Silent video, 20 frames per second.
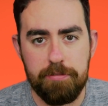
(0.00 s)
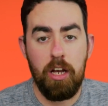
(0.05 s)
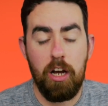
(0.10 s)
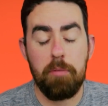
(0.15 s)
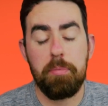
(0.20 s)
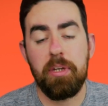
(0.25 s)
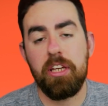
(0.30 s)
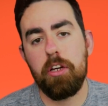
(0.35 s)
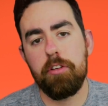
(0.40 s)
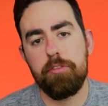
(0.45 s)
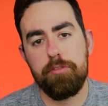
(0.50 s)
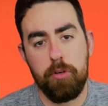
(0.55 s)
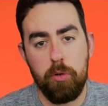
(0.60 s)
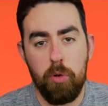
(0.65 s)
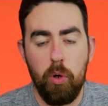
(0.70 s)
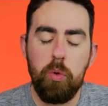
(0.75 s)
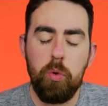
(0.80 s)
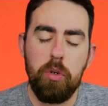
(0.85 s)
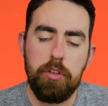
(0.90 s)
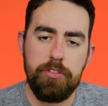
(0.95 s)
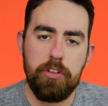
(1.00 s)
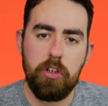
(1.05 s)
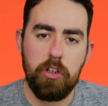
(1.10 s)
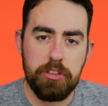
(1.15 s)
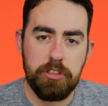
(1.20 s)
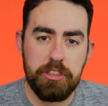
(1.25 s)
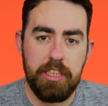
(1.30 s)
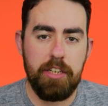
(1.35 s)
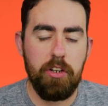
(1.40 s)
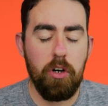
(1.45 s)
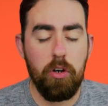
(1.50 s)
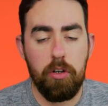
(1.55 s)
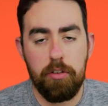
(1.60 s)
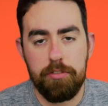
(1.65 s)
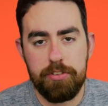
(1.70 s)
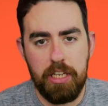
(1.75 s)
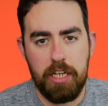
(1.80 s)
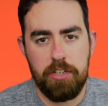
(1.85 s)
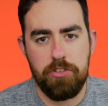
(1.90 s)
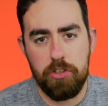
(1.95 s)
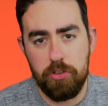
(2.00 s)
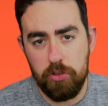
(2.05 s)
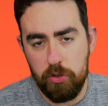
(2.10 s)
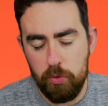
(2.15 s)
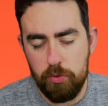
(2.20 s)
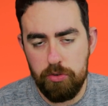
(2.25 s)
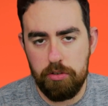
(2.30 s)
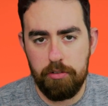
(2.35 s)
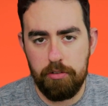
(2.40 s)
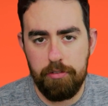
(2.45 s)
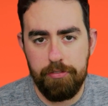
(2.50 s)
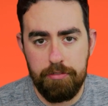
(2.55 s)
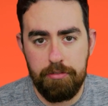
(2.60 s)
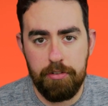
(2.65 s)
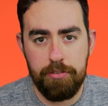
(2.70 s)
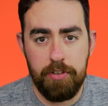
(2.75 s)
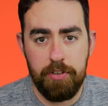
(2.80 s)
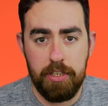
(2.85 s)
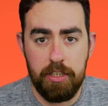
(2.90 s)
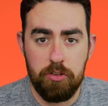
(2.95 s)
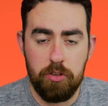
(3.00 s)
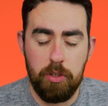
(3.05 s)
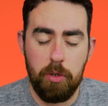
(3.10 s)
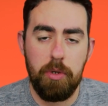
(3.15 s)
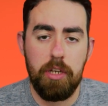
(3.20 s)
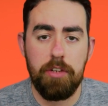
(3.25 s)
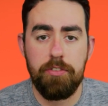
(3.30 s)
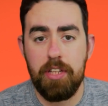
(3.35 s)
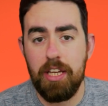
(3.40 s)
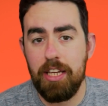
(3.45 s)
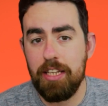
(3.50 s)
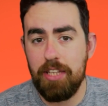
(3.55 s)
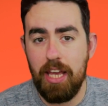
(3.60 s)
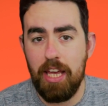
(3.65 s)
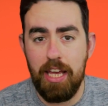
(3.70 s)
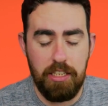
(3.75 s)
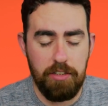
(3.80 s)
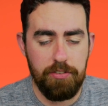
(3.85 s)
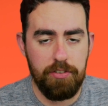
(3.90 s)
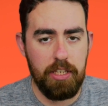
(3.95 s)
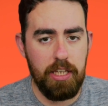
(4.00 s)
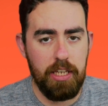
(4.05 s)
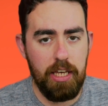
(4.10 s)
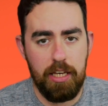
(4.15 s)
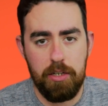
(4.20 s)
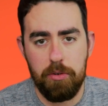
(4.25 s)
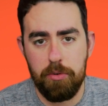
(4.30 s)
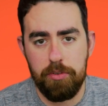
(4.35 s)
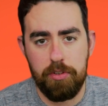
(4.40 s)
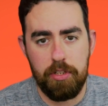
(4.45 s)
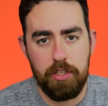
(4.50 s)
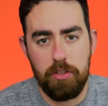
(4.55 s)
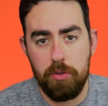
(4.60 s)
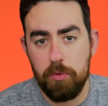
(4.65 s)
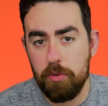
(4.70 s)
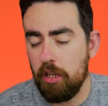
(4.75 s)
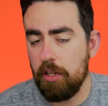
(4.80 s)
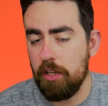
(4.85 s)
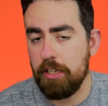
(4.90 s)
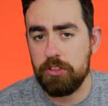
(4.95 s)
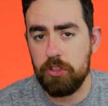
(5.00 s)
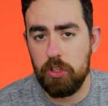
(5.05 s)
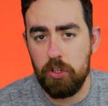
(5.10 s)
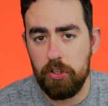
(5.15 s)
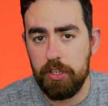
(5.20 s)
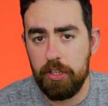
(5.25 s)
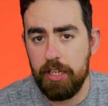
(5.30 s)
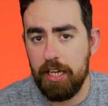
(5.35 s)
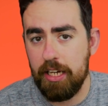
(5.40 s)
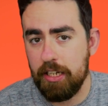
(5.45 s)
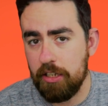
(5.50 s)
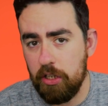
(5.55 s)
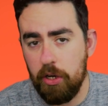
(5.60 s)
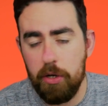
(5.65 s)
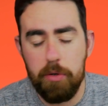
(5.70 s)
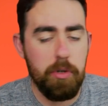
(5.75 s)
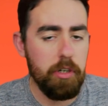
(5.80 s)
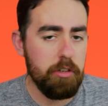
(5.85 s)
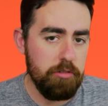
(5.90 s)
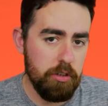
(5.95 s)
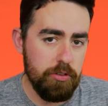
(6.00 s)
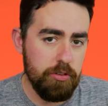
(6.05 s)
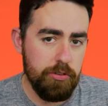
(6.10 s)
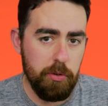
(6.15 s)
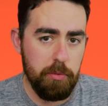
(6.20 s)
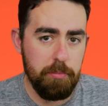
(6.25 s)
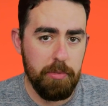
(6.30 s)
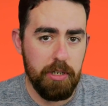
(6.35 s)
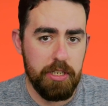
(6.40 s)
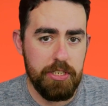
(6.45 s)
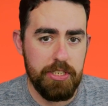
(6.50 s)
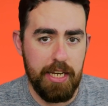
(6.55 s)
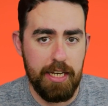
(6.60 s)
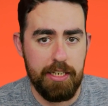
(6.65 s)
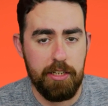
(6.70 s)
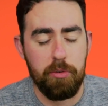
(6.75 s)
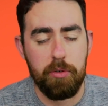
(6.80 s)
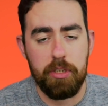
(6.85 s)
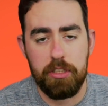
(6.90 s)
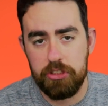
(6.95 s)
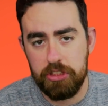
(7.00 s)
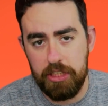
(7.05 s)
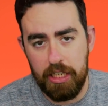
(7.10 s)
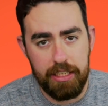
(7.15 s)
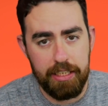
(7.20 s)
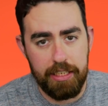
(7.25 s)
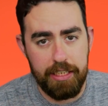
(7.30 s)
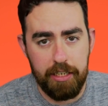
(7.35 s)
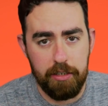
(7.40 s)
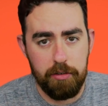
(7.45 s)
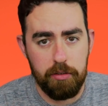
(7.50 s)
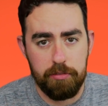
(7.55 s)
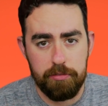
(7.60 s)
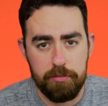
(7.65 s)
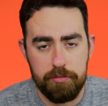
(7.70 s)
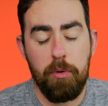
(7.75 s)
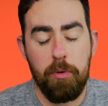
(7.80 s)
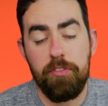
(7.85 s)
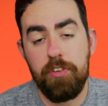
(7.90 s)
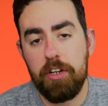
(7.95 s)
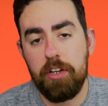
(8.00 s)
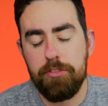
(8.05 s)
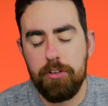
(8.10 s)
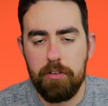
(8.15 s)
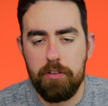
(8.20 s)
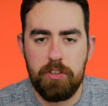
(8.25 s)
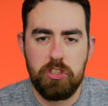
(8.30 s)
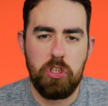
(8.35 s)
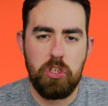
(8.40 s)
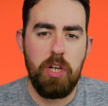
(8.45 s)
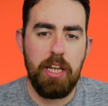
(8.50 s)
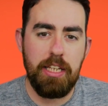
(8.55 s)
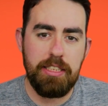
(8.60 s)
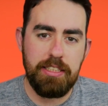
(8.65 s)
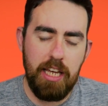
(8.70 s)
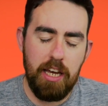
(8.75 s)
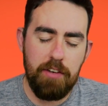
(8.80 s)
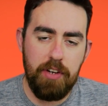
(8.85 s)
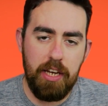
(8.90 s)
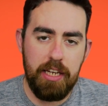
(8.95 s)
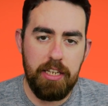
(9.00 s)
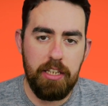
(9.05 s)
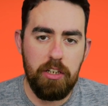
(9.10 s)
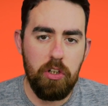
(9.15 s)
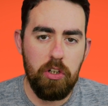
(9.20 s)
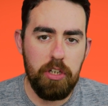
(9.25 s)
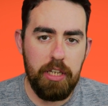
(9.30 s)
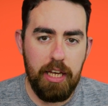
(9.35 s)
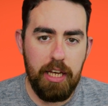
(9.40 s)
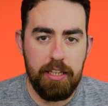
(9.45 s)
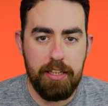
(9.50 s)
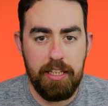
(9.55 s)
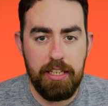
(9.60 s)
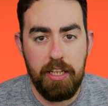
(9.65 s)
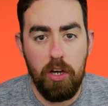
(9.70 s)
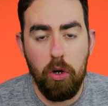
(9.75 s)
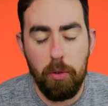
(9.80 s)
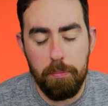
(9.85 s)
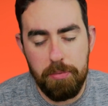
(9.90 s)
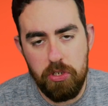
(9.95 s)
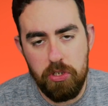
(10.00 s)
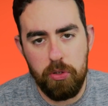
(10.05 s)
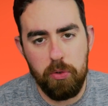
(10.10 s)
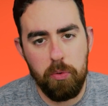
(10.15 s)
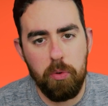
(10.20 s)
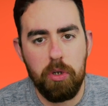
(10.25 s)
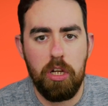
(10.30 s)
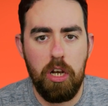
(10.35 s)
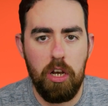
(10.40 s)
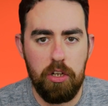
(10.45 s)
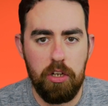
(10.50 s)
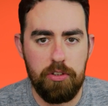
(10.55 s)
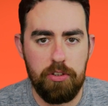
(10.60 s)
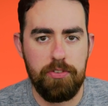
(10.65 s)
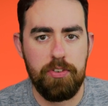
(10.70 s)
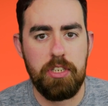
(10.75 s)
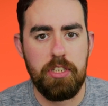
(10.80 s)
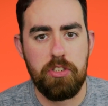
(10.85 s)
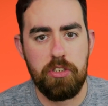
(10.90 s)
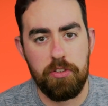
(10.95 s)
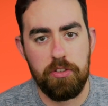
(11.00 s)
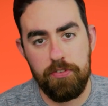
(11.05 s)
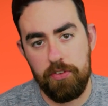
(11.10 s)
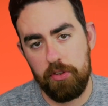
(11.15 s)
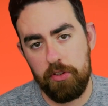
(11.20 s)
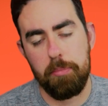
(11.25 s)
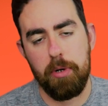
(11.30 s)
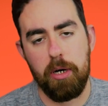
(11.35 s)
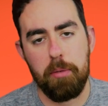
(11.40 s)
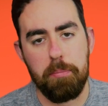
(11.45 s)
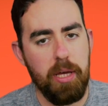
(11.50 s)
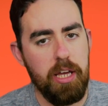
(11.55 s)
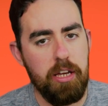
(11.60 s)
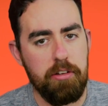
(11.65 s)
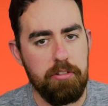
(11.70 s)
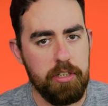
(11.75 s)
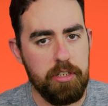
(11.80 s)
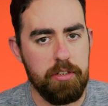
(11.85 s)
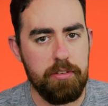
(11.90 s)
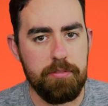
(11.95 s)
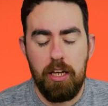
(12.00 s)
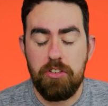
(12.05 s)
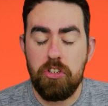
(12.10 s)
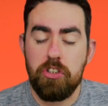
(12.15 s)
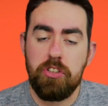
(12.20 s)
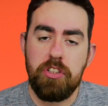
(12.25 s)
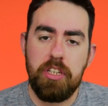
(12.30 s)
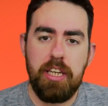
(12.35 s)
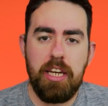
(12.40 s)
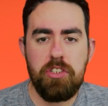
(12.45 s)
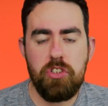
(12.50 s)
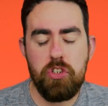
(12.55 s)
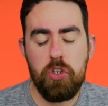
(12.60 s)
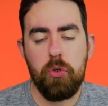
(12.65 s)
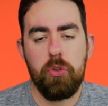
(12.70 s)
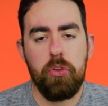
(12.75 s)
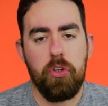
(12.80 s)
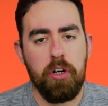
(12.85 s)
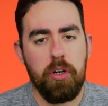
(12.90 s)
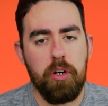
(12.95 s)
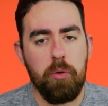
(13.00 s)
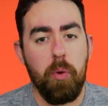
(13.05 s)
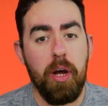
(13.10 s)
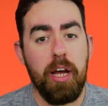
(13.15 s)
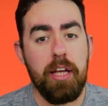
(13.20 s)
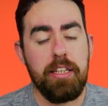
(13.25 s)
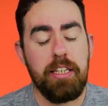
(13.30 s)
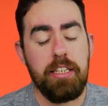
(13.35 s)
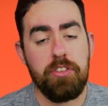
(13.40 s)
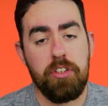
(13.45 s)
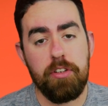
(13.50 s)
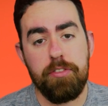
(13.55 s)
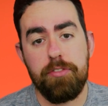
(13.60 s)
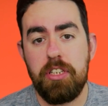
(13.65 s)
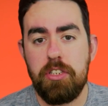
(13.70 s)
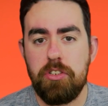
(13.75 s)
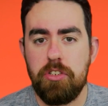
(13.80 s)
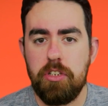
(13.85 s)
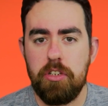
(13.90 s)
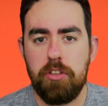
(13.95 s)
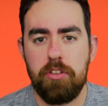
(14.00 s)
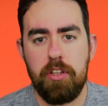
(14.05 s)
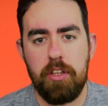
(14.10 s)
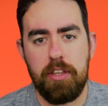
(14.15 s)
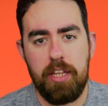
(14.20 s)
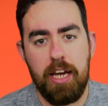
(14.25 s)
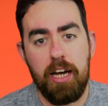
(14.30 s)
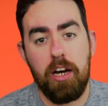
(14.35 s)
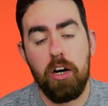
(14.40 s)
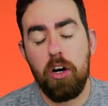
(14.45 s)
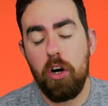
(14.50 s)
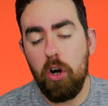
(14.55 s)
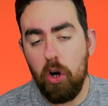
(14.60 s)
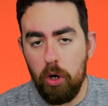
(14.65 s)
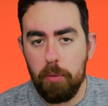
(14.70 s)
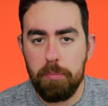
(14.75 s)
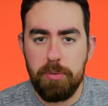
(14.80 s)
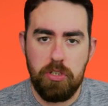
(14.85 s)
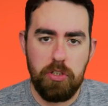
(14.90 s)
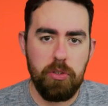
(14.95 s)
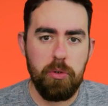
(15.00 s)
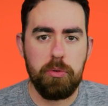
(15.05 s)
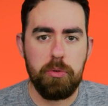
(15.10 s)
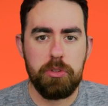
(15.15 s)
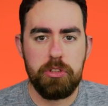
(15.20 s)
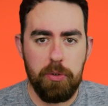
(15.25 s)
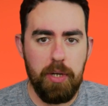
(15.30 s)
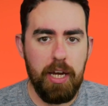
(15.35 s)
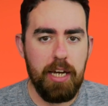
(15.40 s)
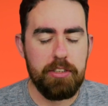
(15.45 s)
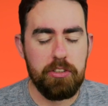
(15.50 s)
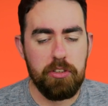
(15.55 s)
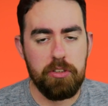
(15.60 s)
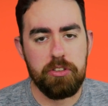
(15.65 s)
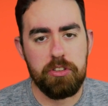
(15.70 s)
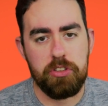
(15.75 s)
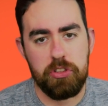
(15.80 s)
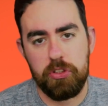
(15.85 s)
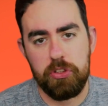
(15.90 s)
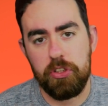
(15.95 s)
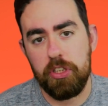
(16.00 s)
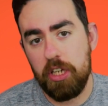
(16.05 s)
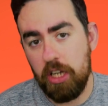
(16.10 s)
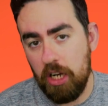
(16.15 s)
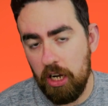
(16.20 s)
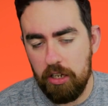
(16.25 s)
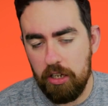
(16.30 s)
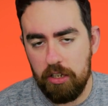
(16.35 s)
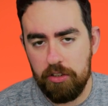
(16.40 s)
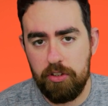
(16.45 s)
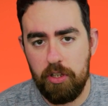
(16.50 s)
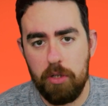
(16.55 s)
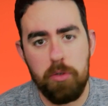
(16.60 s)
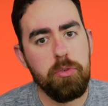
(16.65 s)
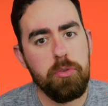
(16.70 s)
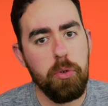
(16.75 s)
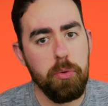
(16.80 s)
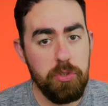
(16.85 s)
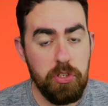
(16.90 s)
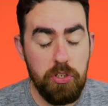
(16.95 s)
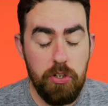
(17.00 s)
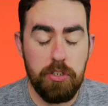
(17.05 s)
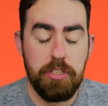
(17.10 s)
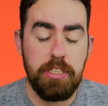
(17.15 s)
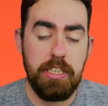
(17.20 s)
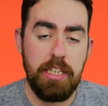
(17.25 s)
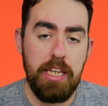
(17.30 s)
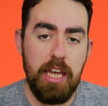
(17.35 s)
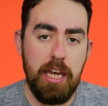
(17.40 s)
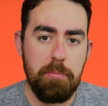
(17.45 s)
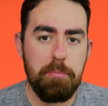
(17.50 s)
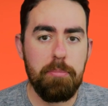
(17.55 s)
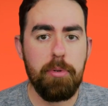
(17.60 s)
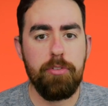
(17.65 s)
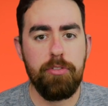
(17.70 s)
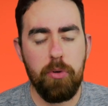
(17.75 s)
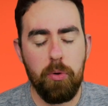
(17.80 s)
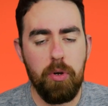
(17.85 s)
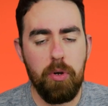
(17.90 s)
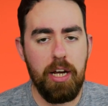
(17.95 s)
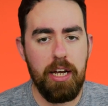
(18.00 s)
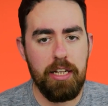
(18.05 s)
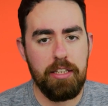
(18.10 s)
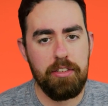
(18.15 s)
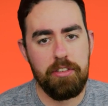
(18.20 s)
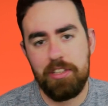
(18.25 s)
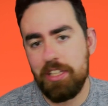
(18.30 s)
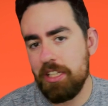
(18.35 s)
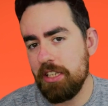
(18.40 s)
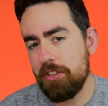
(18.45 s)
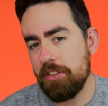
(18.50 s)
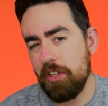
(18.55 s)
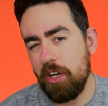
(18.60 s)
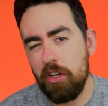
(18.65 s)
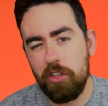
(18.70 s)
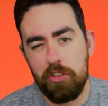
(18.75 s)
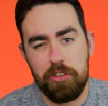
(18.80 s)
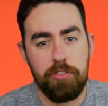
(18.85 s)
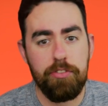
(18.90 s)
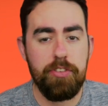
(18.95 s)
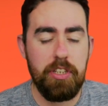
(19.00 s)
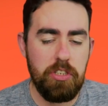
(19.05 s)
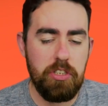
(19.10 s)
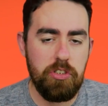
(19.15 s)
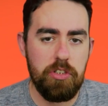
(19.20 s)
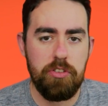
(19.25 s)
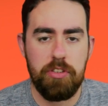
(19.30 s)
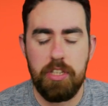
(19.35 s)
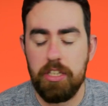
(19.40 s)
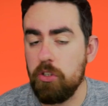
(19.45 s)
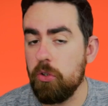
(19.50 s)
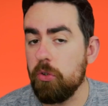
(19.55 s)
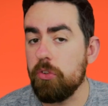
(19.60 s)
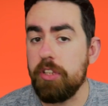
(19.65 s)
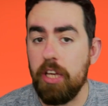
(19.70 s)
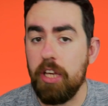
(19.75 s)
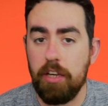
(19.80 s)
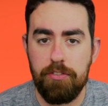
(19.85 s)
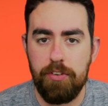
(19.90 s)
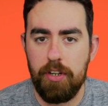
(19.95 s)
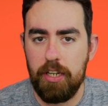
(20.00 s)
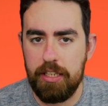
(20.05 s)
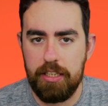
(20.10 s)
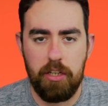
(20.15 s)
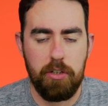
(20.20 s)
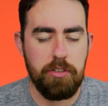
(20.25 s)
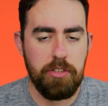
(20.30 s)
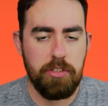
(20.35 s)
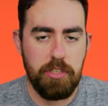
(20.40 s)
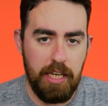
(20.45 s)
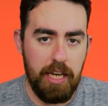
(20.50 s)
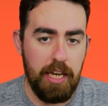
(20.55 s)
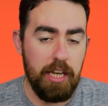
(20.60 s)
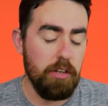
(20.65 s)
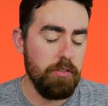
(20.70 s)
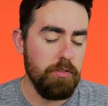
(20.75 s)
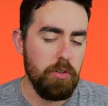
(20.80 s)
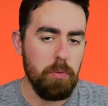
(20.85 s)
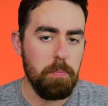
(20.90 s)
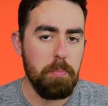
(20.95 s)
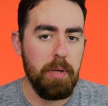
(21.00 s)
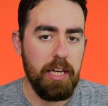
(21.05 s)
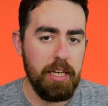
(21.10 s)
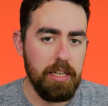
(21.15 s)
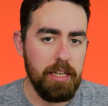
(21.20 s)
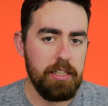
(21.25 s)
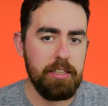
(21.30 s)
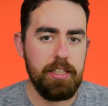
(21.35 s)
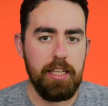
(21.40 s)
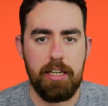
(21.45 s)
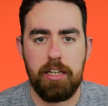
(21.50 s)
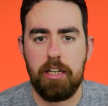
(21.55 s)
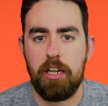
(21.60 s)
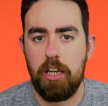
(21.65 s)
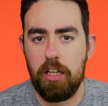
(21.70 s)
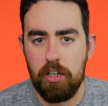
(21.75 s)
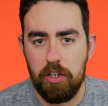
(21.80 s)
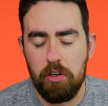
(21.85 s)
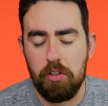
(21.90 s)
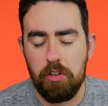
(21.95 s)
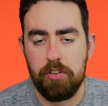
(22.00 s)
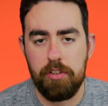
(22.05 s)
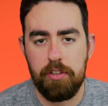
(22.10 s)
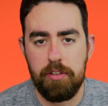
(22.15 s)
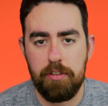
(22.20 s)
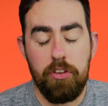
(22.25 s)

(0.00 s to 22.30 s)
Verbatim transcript: I've been going through all of the content of Tasha's Cauldron of Everything, so if there's anything else that you would like to look at, go across to my channel and check it out. But without further ado, let's have a look at the optional class features for the Barbarian. And just in case you you're not aware, these are features that are optional to add on to the class. So talk to your DM beforehand. These aren't features that you're definitely going to get if you pick that class.